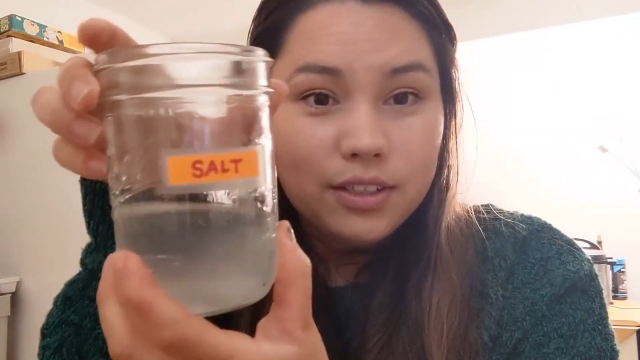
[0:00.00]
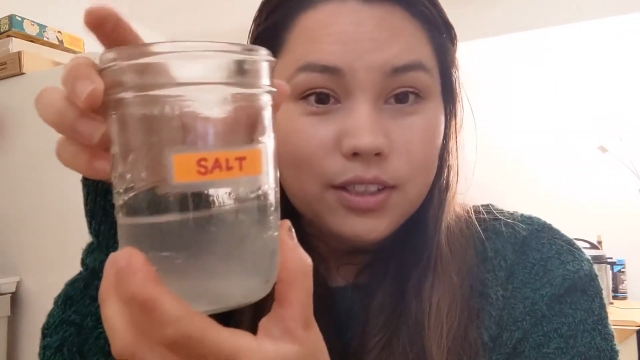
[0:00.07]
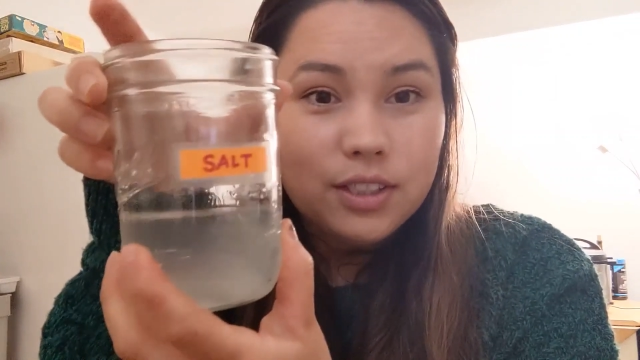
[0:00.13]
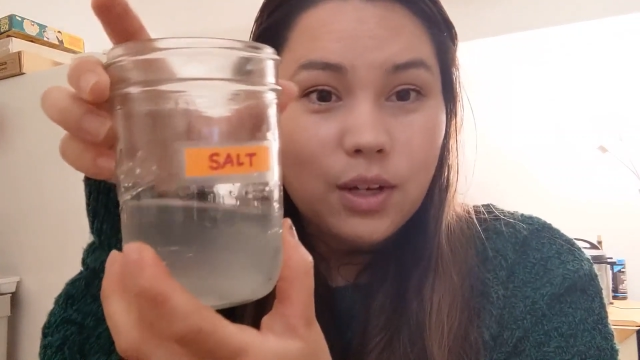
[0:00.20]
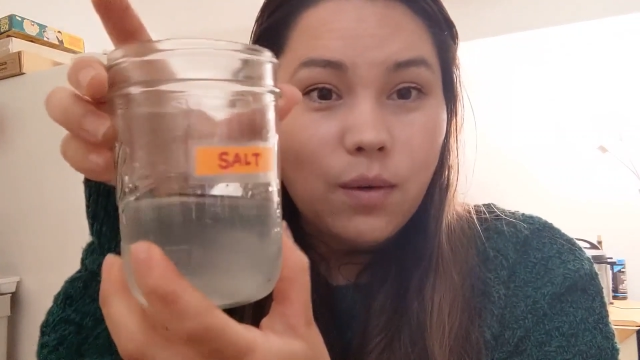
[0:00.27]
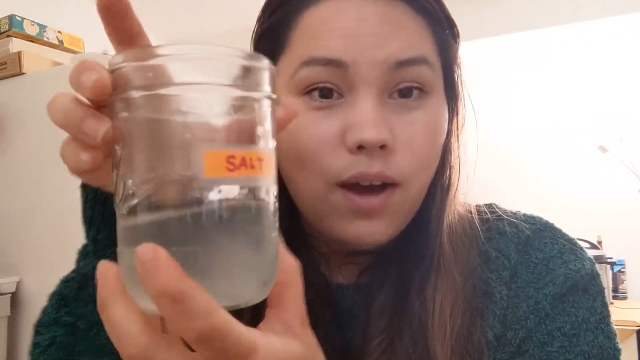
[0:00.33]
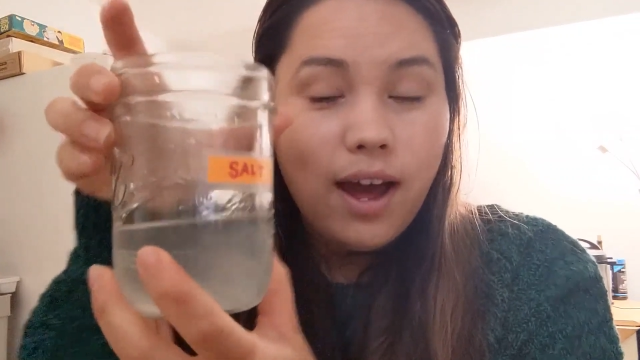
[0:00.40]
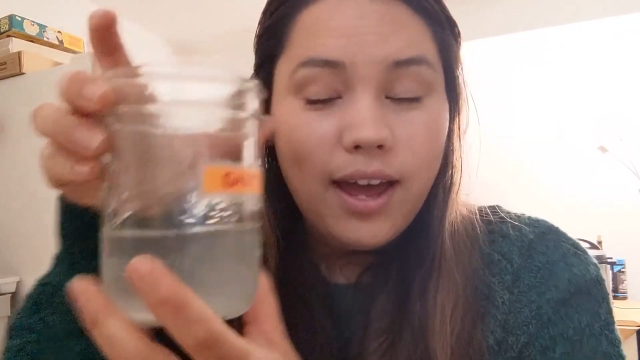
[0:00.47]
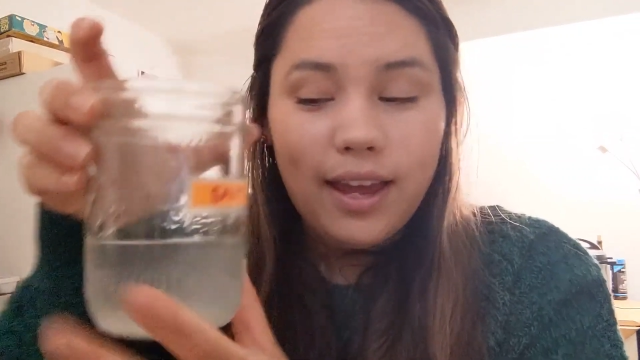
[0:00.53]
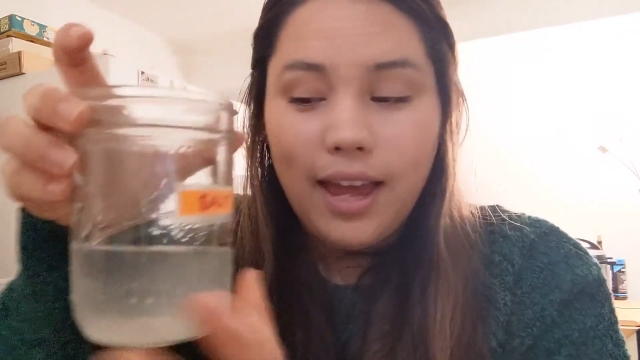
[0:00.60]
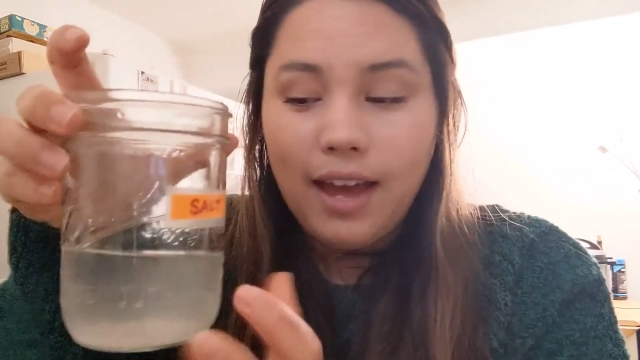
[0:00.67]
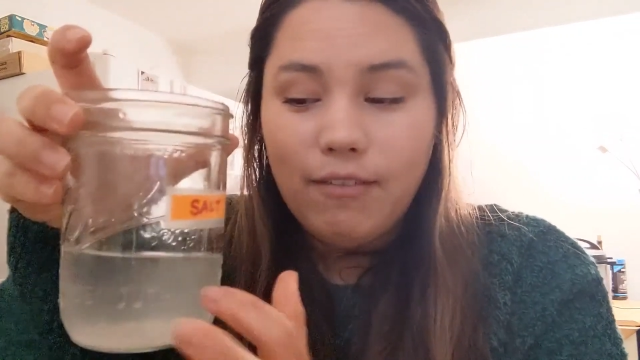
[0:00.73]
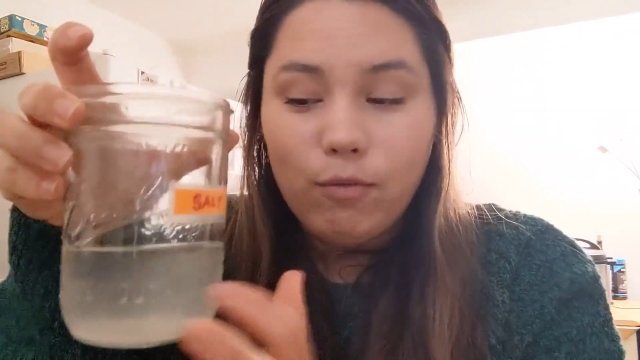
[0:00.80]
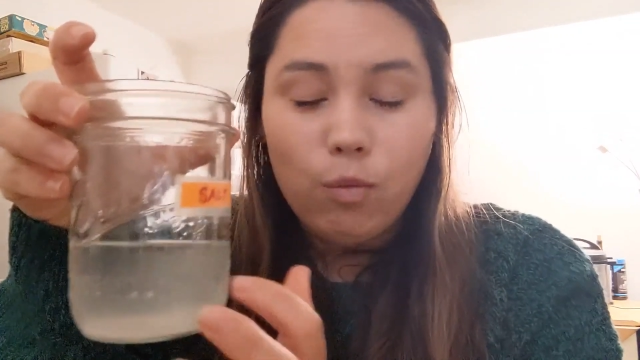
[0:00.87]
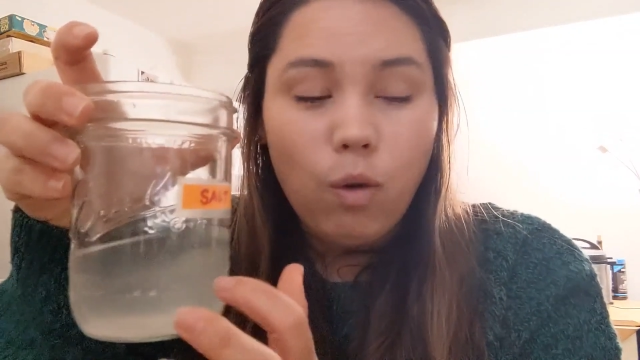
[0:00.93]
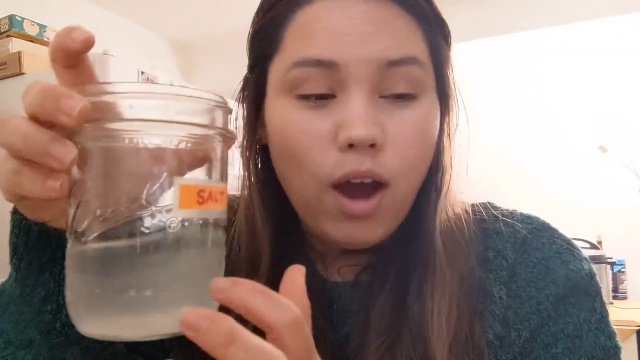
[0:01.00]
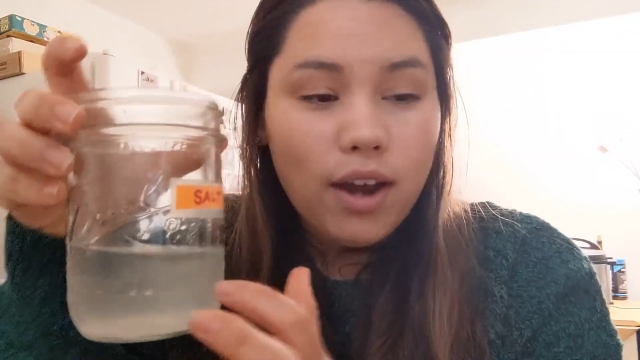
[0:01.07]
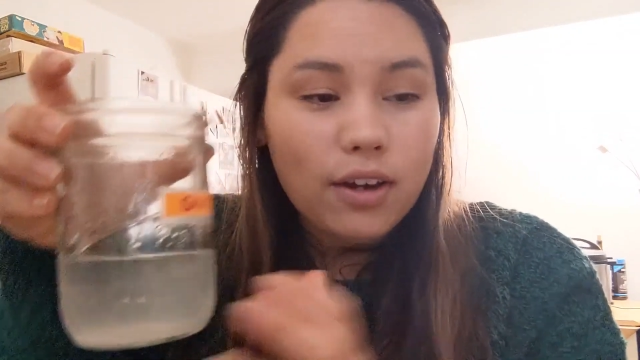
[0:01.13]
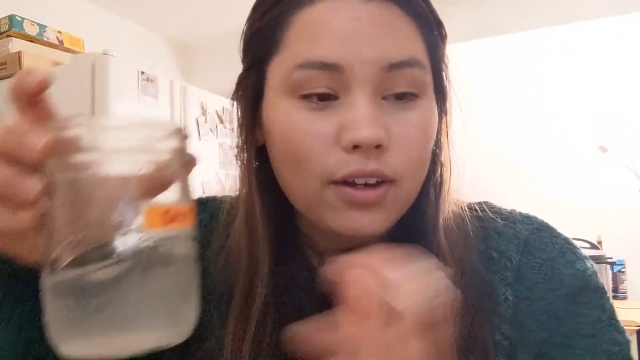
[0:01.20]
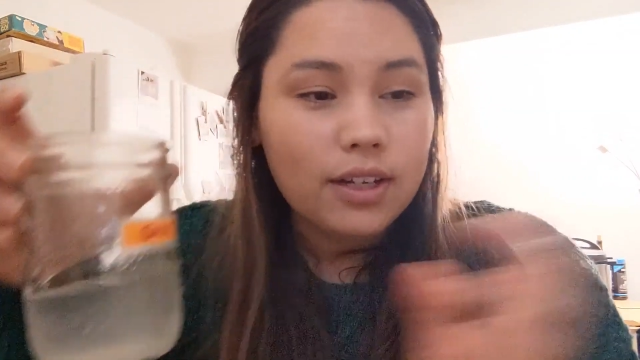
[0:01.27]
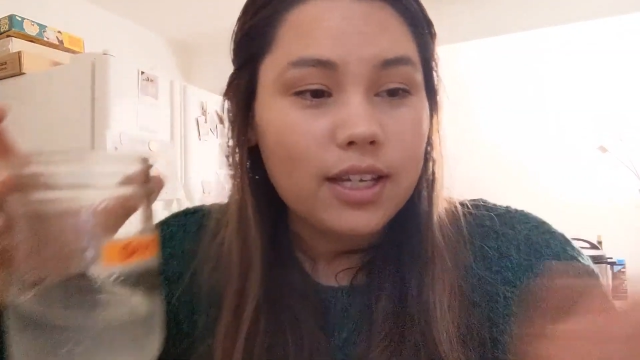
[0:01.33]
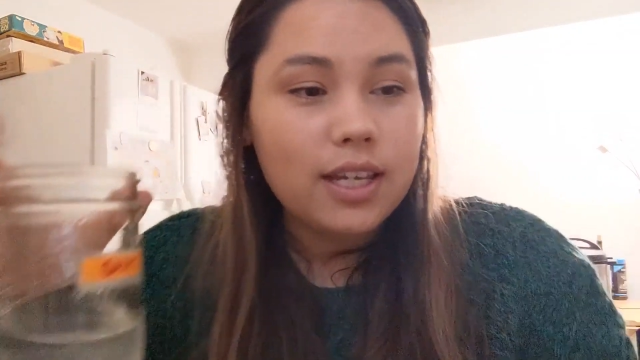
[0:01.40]
So I have
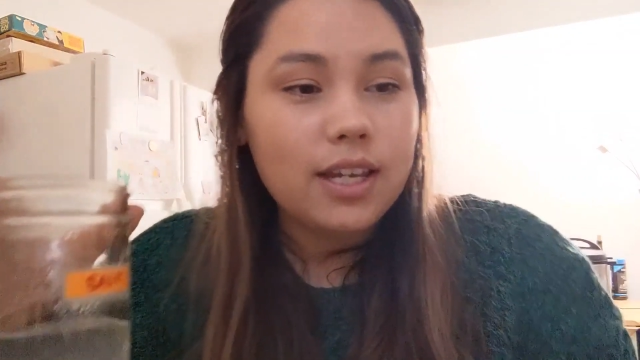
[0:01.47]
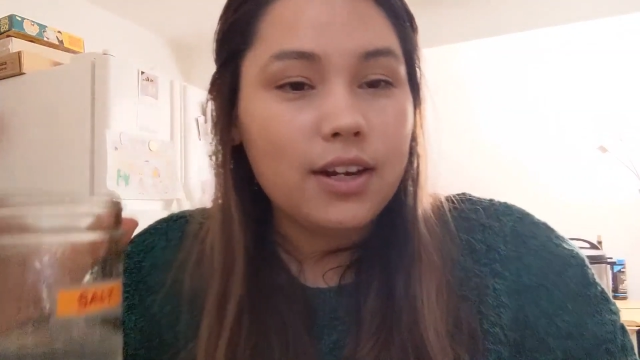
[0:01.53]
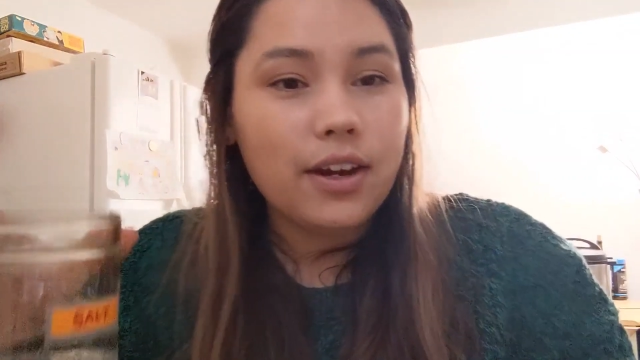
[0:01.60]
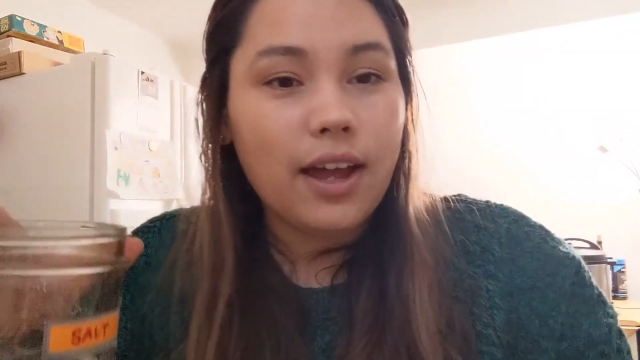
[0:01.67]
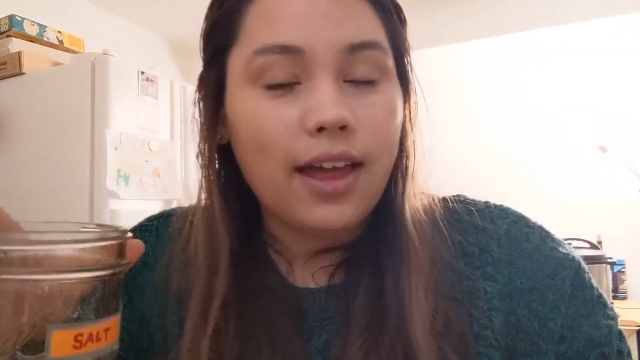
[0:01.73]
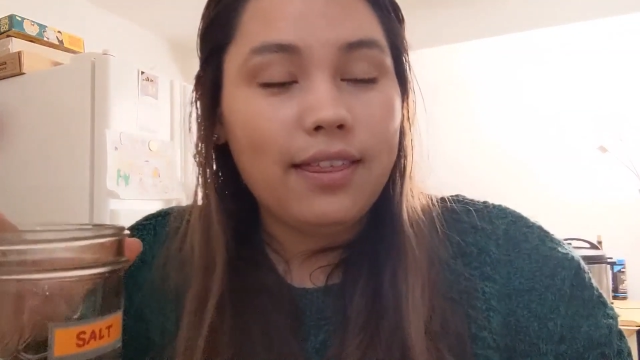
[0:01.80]
water in here,